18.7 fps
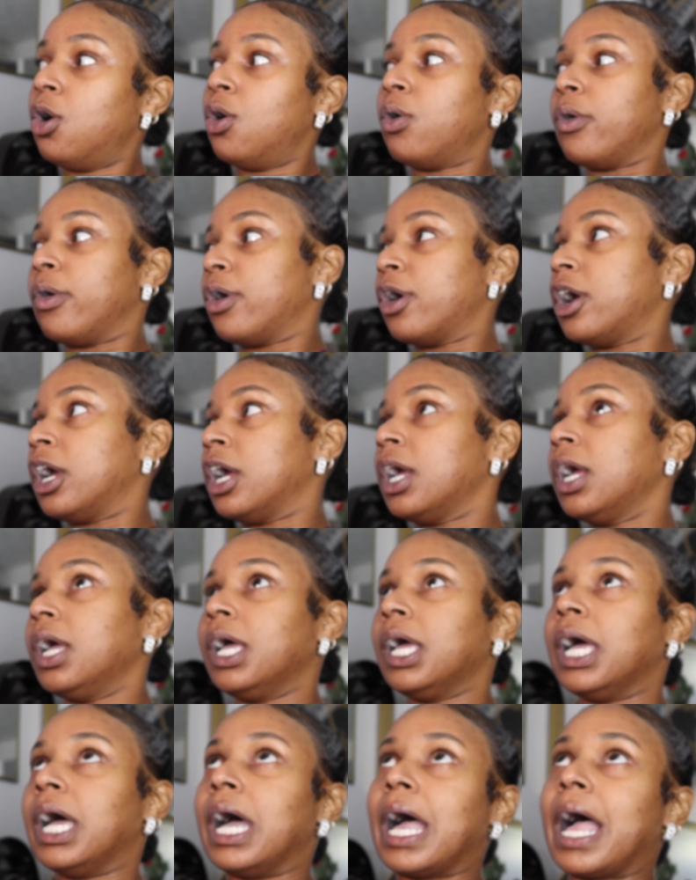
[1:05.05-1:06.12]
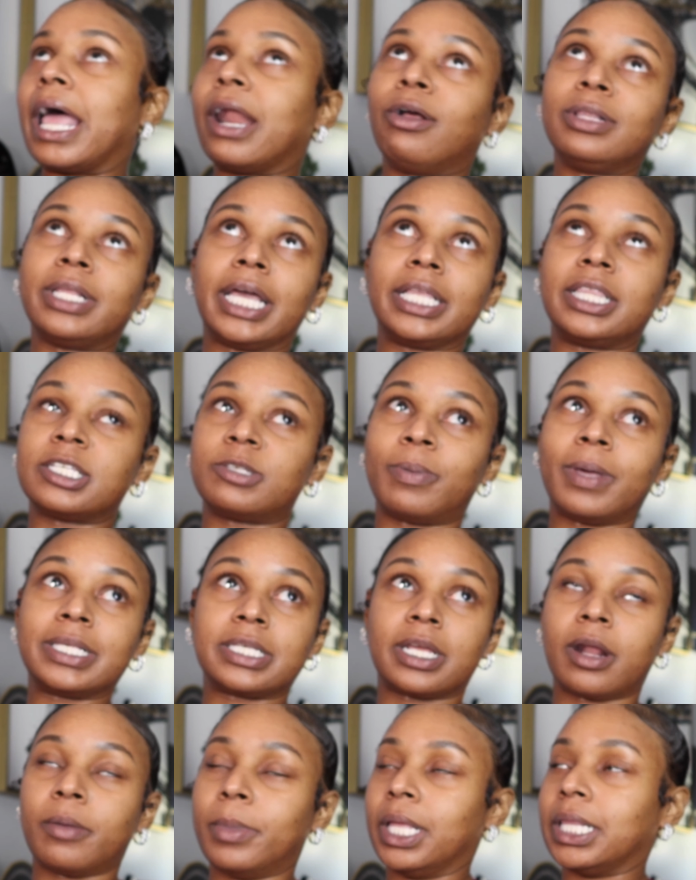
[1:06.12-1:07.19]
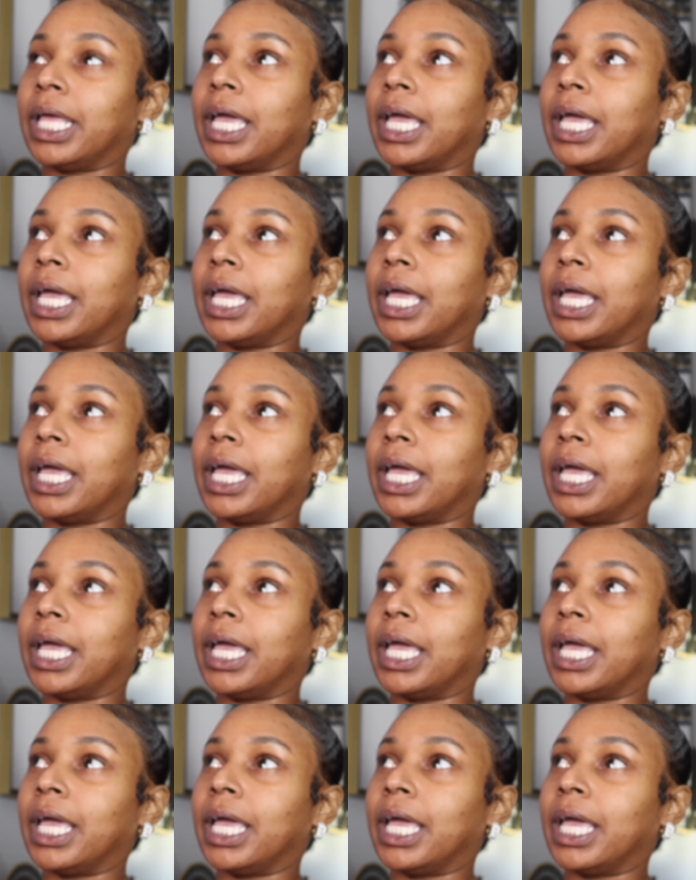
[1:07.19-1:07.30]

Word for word: or I don't like the space that I'm in.